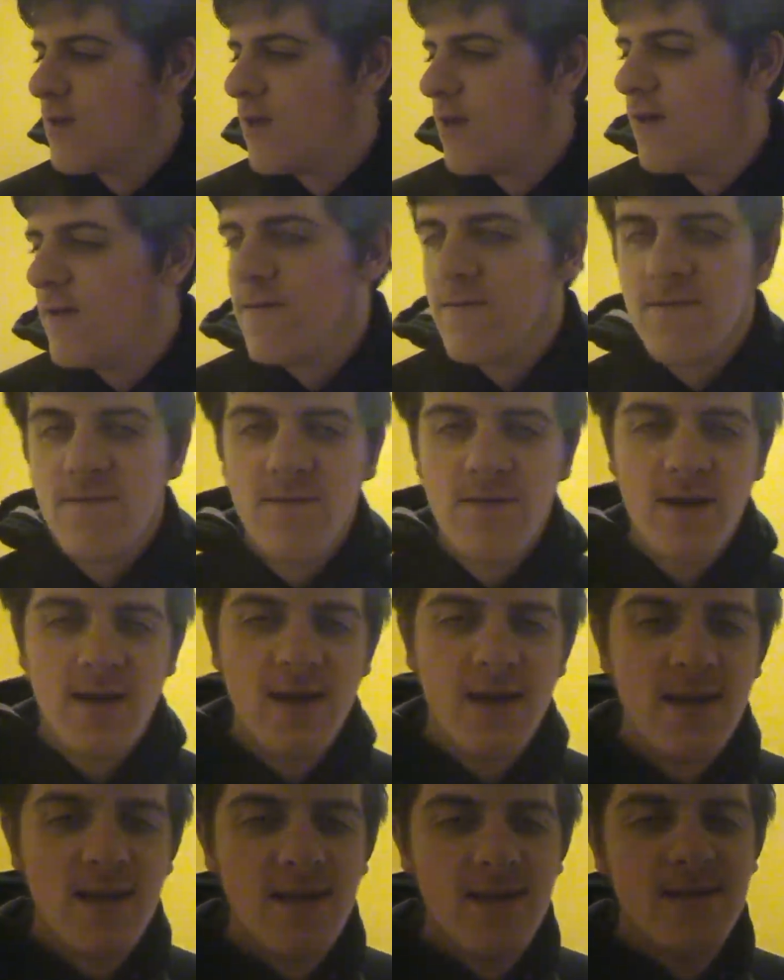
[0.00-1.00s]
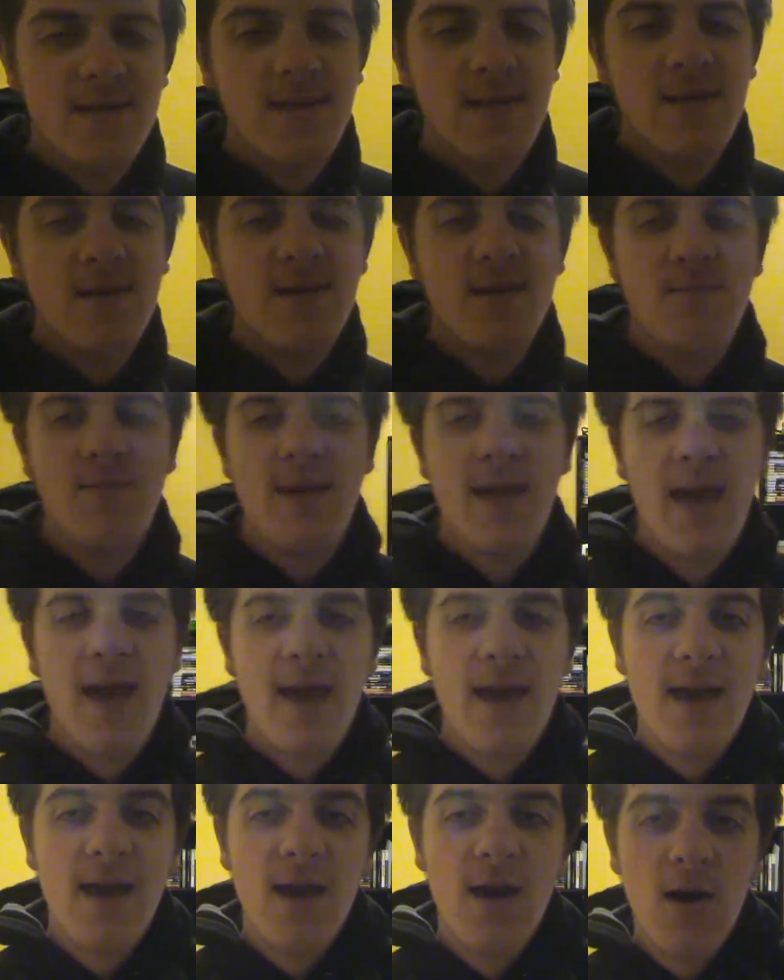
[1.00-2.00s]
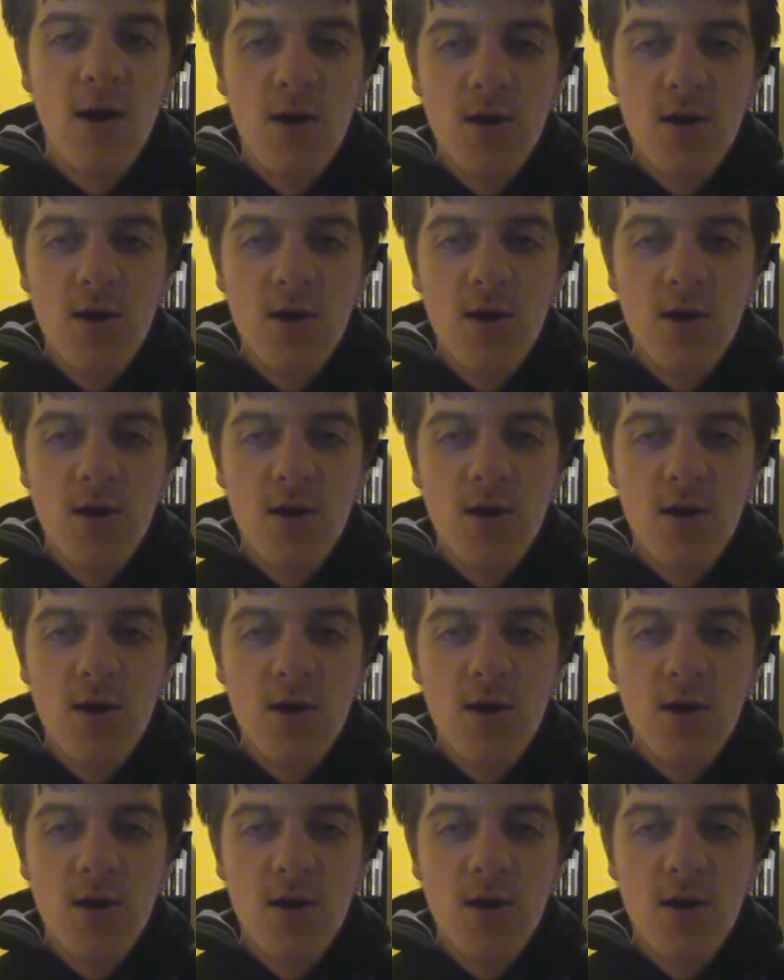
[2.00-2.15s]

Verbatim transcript: F E D C B A.